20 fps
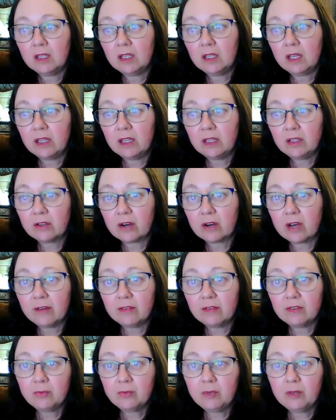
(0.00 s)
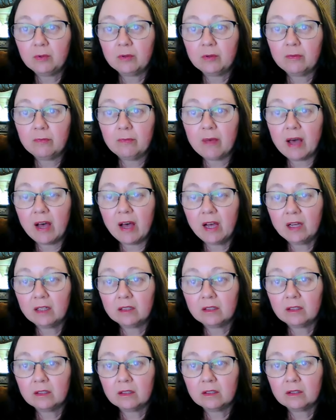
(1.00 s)
that it drives people
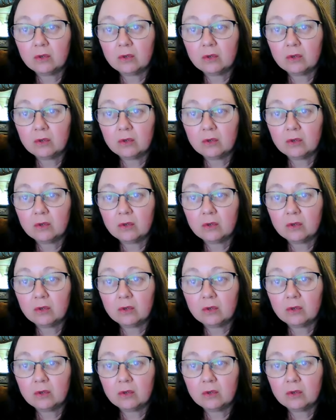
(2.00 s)
mad